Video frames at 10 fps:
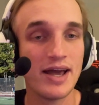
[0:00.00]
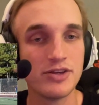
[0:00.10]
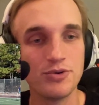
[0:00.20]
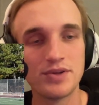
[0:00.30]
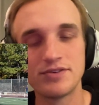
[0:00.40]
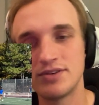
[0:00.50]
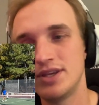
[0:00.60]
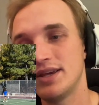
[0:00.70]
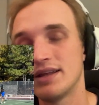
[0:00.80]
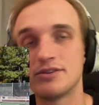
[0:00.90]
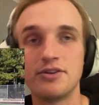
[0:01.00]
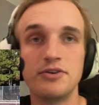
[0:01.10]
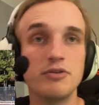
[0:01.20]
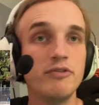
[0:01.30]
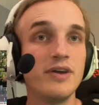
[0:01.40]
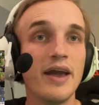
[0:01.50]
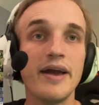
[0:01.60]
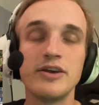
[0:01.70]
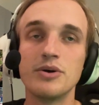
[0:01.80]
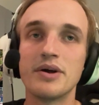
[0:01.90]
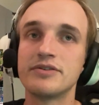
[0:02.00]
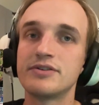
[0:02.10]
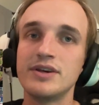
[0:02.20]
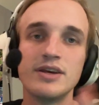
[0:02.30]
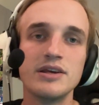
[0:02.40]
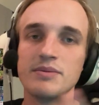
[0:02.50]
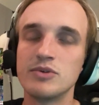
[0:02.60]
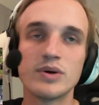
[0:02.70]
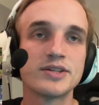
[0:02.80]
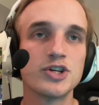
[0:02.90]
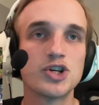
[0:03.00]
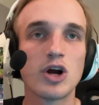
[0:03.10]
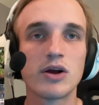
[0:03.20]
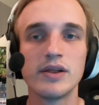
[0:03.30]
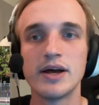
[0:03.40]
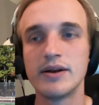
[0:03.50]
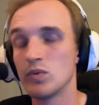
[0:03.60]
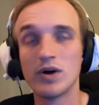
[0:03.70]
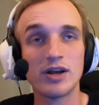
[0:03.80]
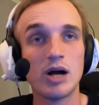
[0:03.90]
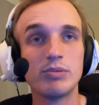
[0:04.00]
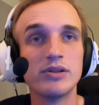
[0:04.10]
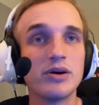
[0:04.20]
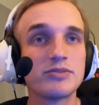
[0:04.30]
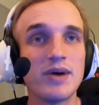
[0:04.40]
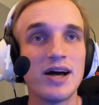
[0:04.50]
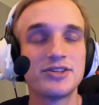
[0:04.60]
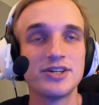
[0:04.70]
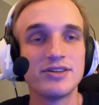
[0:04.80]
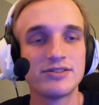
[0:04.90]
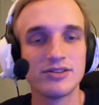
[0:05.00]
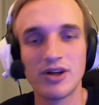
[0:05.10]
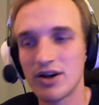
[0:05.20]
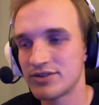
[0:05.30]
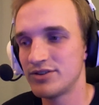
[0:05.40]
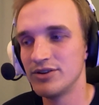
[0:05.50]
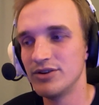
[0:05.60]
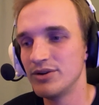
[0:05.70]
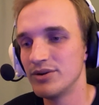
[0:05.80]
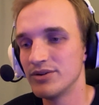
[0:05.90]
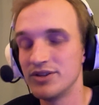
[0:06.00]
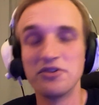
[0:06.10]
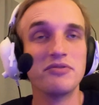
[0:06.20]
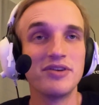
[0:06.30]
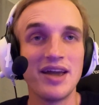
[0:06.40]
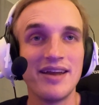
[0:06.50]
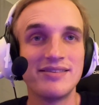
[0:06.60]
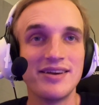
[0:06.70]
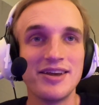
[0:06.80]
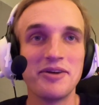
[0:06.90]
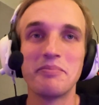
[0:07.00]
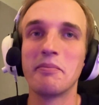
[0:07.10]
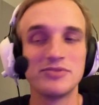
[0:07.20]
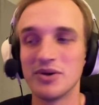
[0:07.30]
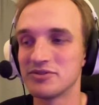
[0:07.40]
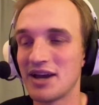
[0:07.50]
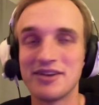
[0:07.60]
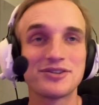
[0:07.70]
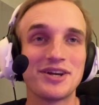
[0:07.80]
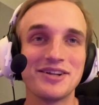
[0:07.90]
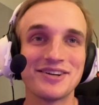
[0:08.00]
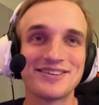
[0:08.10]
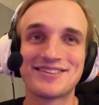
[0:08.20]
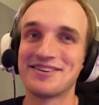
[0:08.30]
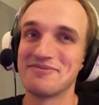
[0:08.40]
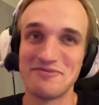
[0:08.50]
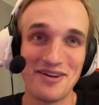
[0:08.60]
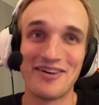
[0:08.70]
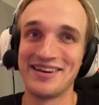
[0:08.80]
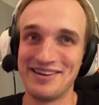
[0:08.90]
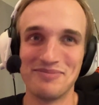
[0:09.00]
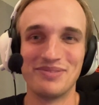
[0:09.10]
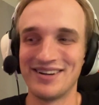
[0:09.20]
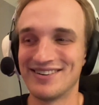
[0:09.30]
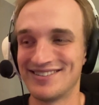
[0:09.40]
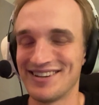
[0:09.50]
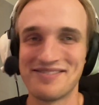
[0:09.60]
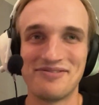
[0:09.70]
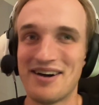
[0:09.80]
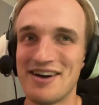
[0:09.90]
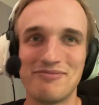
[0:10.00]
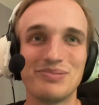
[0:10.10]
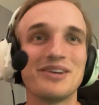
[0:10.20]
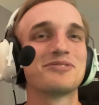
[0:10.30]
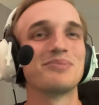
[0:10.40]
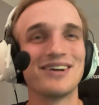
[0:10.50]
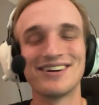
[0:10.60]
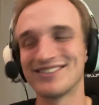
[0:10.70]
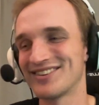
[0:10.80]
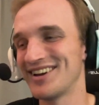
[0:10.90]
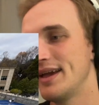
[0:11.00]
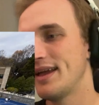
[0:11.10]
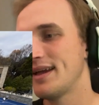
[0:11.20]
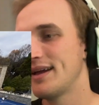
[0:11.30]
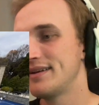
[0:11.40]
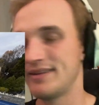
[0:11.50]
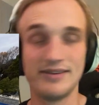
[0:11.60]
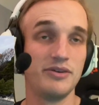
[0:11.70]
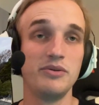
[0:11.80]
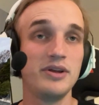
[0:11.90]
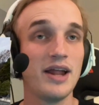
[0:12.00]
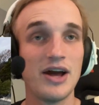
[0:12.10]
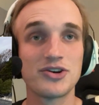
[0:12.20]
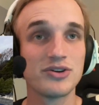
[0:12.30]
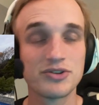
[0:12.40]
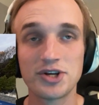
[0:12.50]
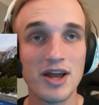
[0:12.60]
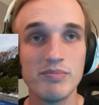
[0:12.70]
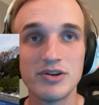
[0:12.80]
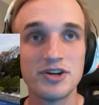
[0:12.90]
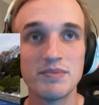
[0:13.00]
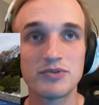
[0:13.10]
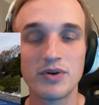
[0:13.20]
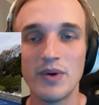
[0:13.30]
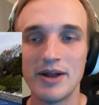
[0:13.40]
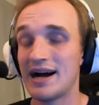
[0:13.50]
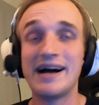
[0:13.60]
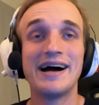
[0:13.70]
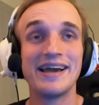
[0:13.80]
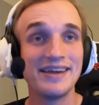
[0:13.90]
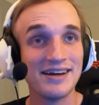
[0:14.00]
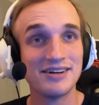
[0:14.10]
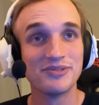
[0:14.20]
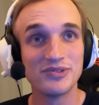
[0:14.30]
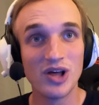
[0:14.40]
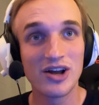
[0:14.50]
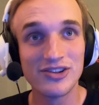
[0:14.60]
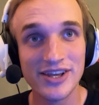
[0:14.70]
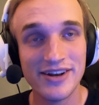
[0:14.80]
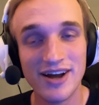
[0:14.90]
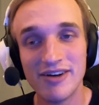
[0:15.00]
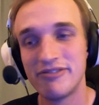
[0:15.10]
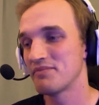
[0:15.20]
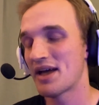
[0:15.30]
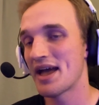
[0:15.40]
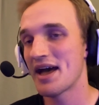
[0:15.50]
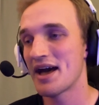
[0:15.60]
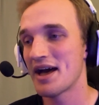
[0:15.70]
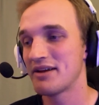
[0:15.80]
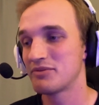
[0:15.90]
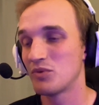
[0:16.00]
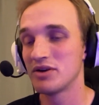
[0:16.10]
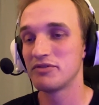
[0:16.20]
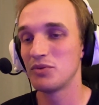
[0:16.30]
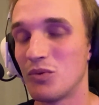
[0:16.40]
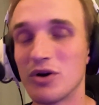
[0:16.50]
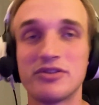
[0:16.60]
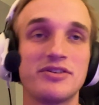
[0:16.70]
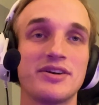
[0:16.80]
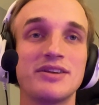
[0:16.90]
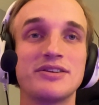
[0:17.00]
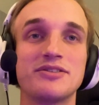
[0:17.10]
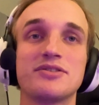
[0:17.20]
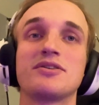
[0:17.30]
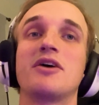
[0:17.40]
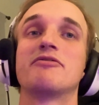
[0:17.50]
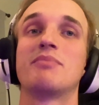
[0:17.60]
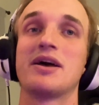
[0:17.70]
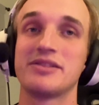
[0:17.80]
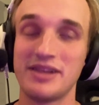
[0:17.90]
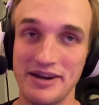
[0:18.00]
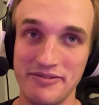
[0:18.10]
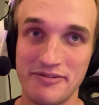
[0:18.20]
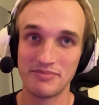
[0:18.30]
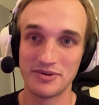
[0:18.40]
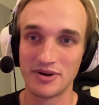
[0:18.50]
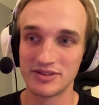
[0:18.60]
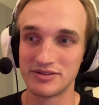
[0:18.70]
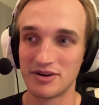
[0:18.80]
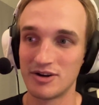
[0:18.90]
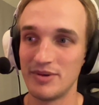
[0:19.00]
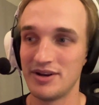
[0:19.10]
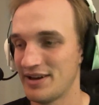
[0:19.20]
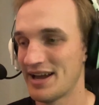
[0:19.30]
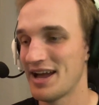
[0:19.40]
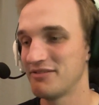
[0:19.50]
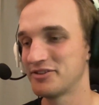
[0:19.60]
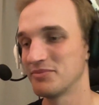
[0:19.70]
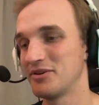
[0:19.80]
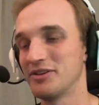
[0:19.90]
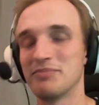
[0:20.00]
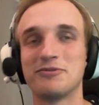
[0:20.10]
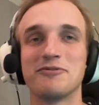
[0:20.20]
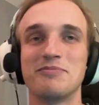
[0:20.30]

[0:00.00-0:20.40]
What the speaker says: at UNC against UVA, UNC Charlotte. Won a couple of those matches, lost to the UVA team. Those guys are killers. Very good players, like 5+ players, right? And to the national championships we went. I, luckily enough, had one of the worst sicknesses of my life during the tournament. I have some clips of